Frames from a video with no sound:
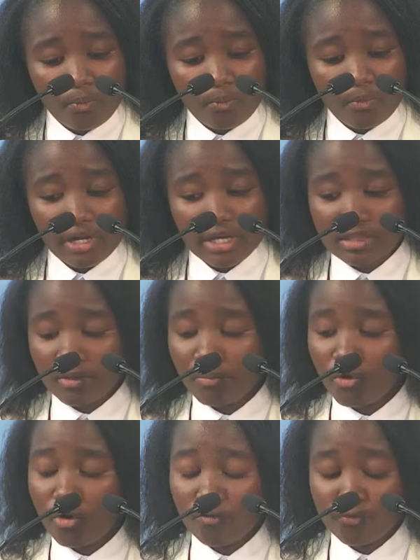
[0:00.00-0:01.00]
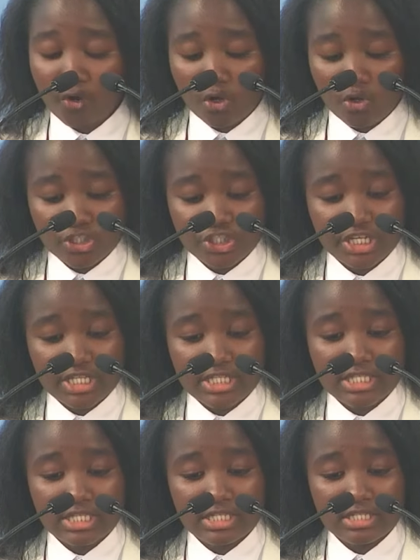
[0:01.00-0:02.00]
in the book of Colossians,
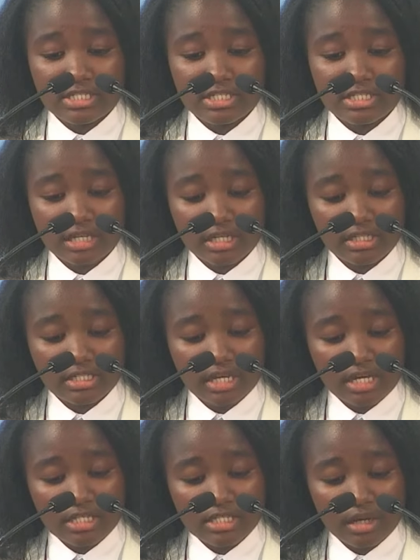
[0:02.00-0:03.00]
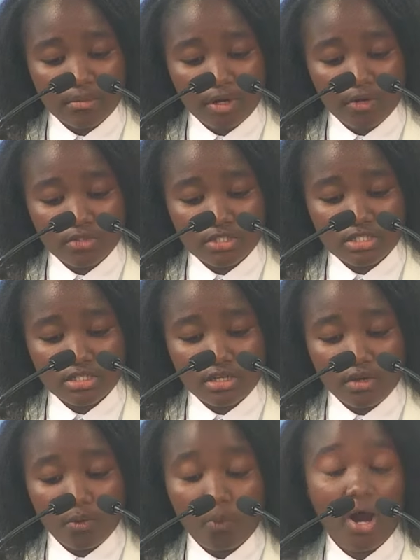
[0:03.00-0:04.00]
it tells us about
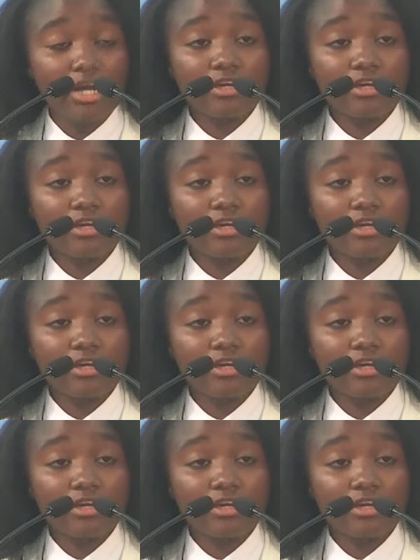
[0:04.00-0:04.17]
working